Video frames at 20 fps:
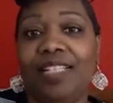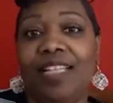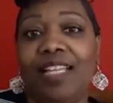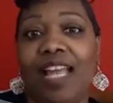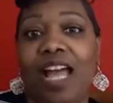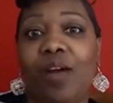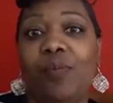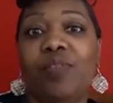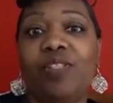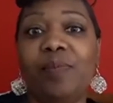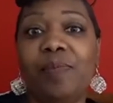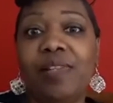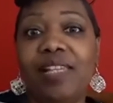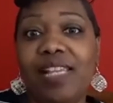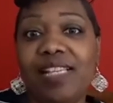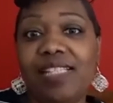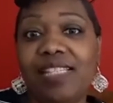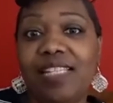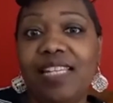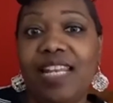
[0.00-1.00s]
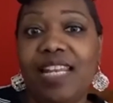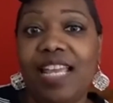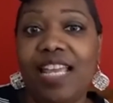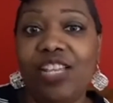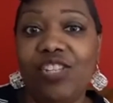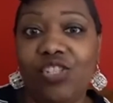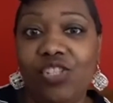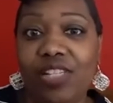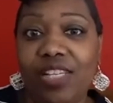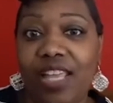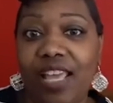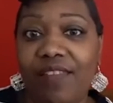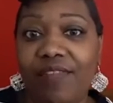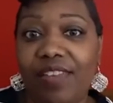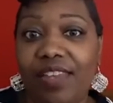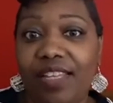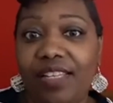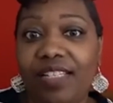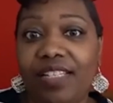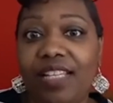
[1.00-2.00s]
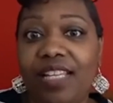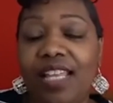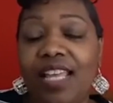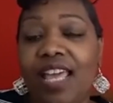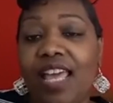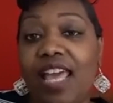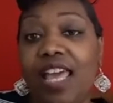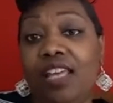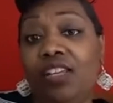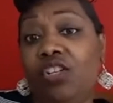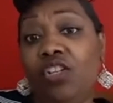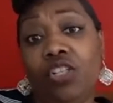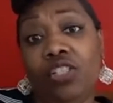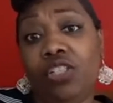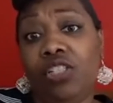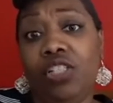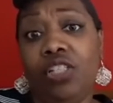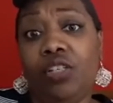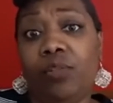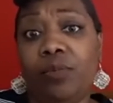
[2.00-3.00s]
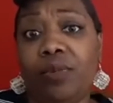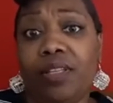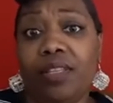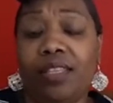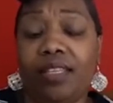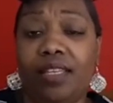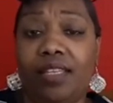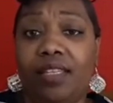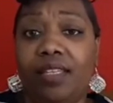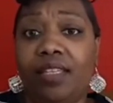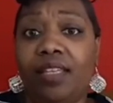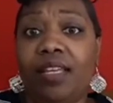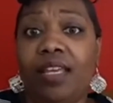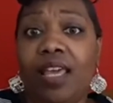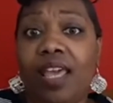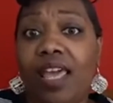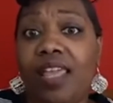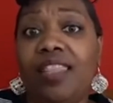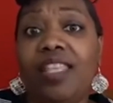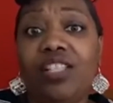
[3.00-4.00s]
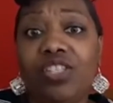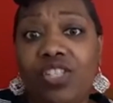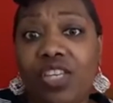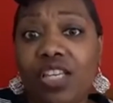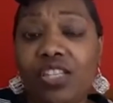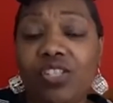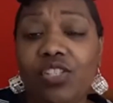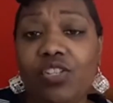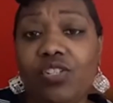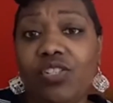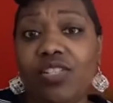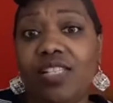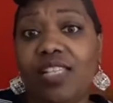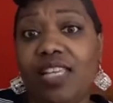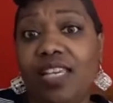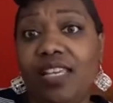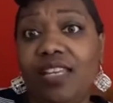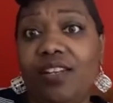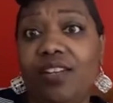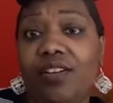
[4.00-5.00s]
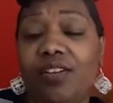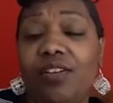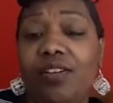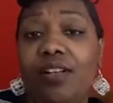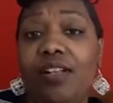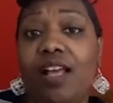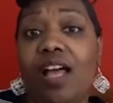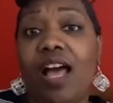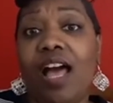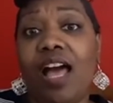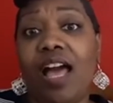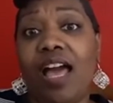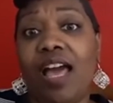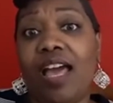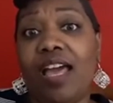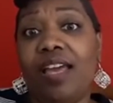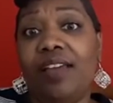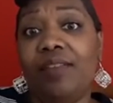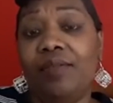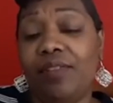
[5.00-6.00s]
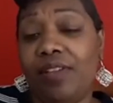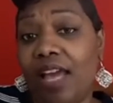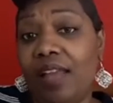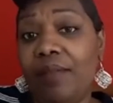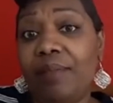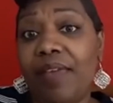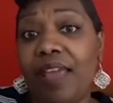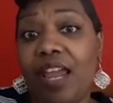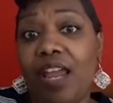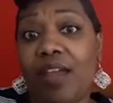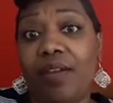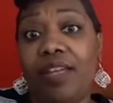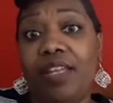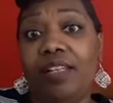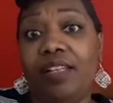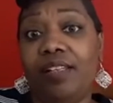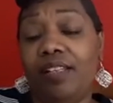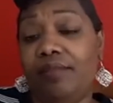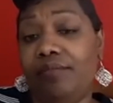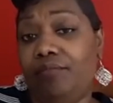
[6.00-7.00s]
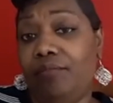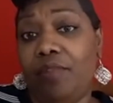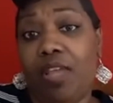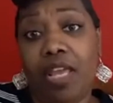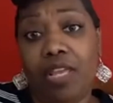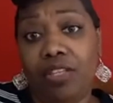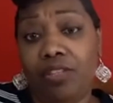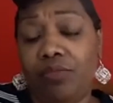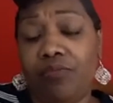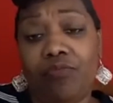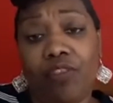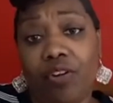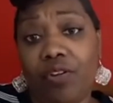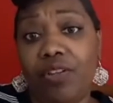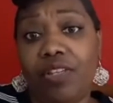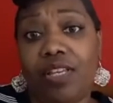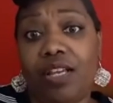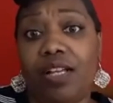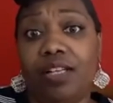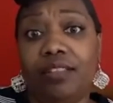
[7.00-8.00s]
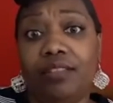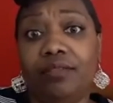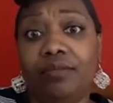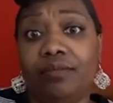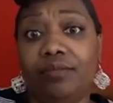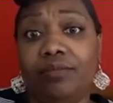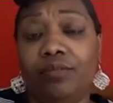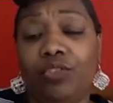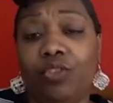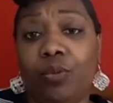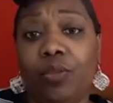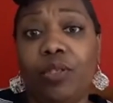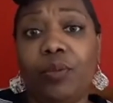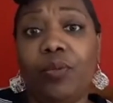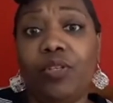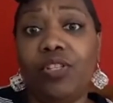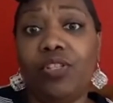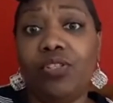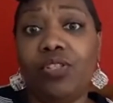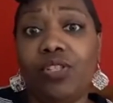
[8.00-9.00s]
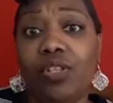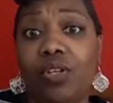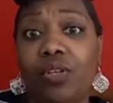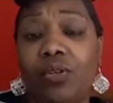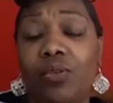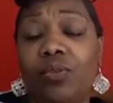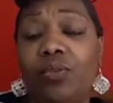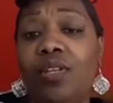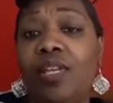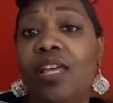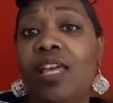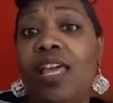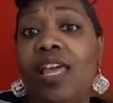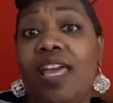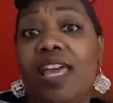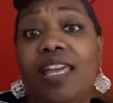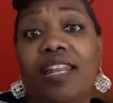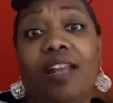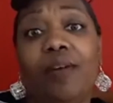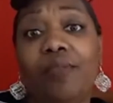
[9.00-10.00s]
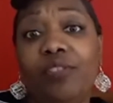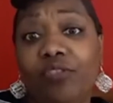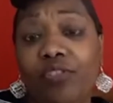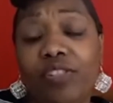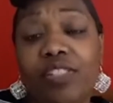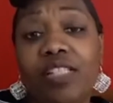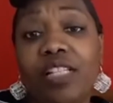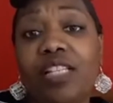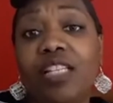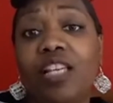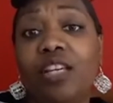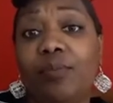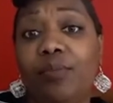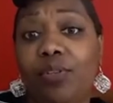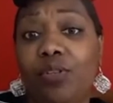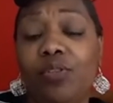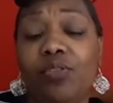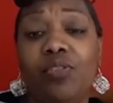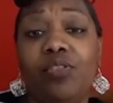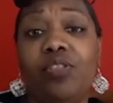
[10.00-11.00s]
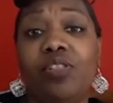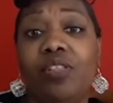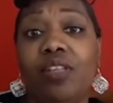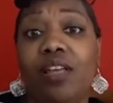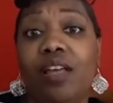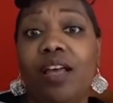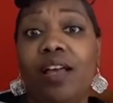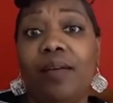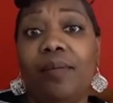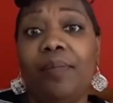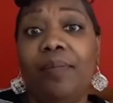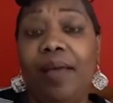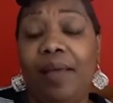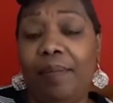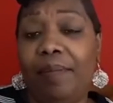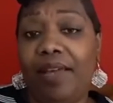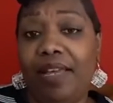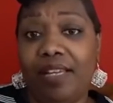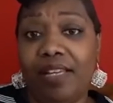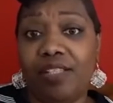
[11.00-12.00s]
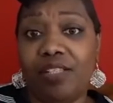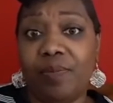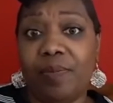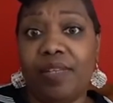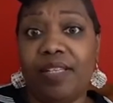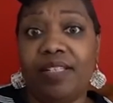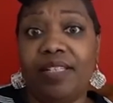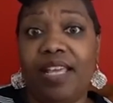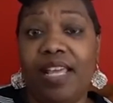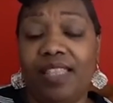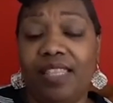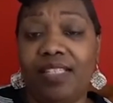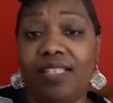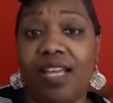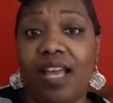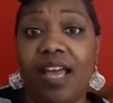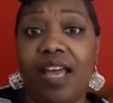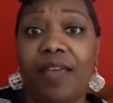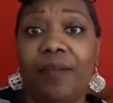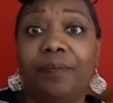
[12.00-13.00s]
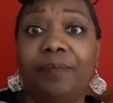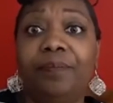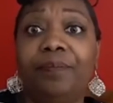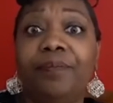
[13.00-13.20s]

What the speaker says: I was molested at age 11 and couldn't deal with it. And then 10 years later, I got married very young, 21 years old, and I was physically abused by my husband at the time.